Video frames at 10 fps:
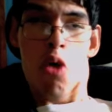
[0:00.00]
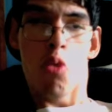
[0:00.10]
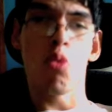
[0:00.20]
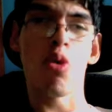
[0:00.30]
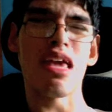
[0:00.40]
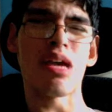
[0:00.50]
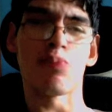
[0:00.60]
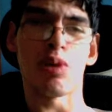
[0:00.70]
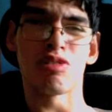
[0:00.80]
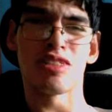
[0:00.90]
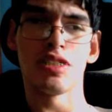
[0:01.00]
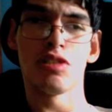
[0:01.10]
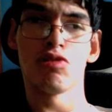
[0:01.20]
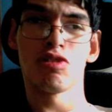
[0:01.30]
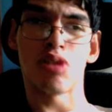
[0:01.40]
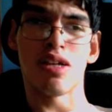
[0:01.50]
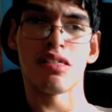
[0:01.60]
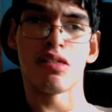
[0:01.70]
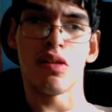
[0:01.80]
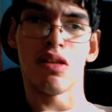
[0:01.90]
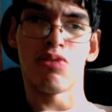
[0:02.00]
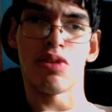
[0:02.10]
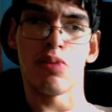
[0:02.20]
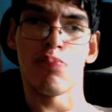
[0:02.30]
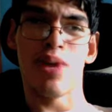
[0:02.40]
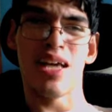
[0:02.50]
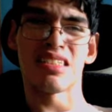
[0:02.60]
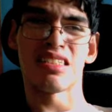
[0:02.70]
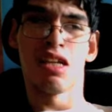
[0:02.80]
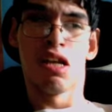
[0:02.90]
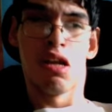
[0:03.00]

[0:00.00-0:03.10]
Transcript: We at Boshi News try to deliver the best